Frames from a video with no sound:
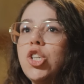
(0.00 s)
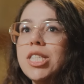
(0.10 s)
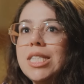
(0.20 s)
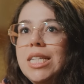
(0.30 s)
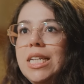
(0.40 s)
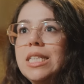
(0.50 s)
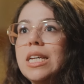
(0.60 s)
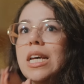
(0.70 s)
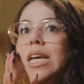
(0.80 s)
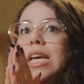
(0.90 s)
just need
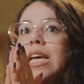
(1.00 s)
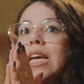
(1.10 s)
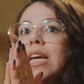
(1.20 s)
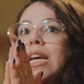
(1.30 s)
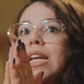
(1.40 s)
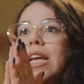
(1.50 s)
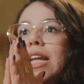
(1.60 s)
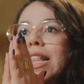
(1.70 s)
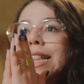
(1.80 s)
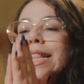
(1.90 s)

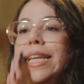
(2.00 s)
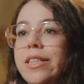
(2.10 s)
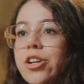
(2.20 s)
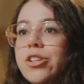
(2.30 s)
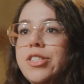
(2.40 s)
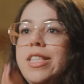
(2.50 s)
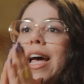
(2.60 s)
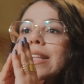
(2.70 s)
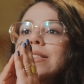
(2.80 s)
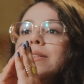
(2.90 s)
leaders
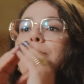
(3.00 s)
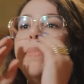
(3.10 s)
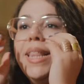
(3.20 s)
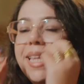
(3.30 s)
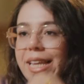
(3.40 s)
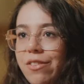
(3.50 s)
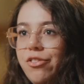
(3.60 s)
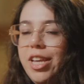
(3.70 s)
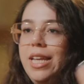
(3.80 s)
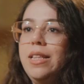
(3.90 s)
that
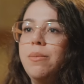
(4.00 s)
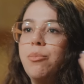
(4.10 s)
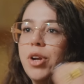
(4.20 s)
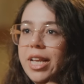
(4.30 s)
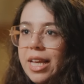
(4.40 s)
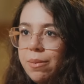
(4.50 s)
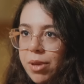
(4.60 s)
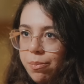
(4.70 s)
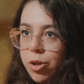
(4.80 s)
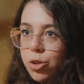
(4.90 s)
believe in bringing
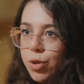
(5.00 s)
people